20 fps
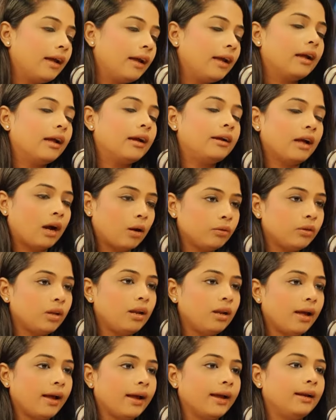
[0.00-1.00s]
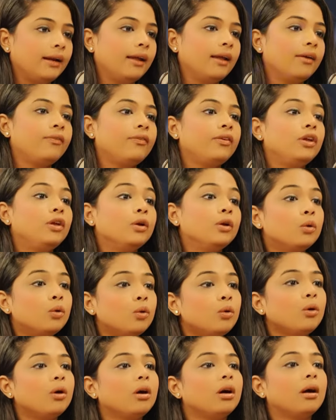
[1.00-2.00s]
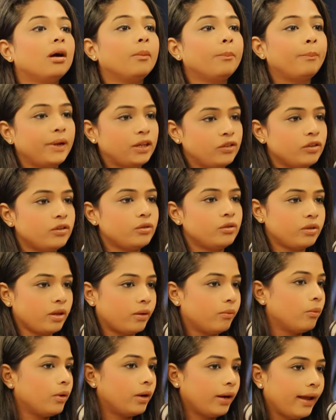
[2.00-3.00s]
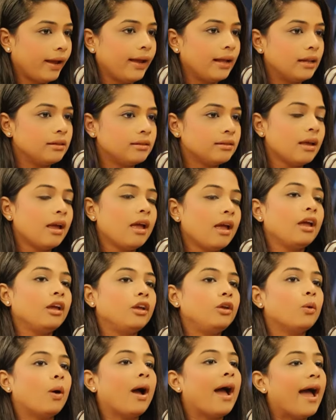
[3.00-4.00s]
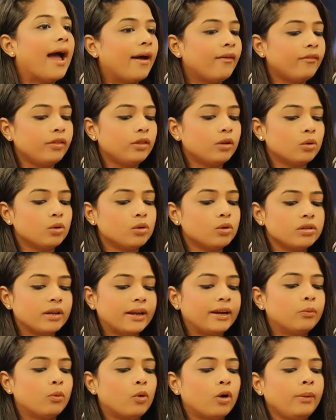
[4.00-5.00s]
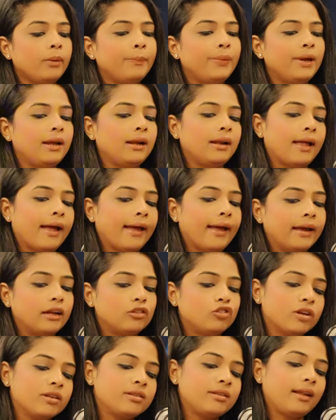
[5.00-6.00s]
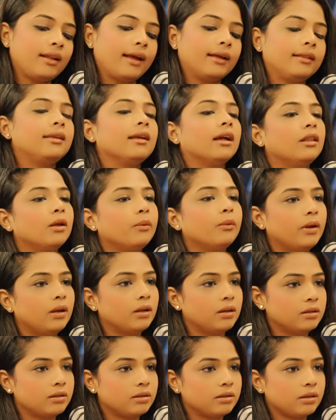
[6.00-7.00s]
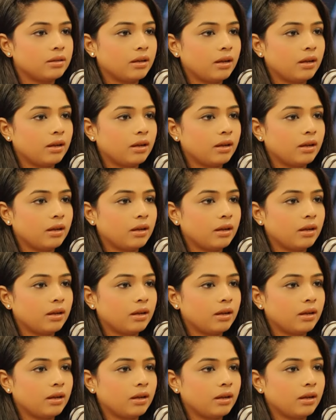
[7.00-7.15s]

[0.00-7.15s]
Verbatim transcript: uh, down the line if you pitch it to someone else, you have those. It won't be like just like the you other. You will winners. not have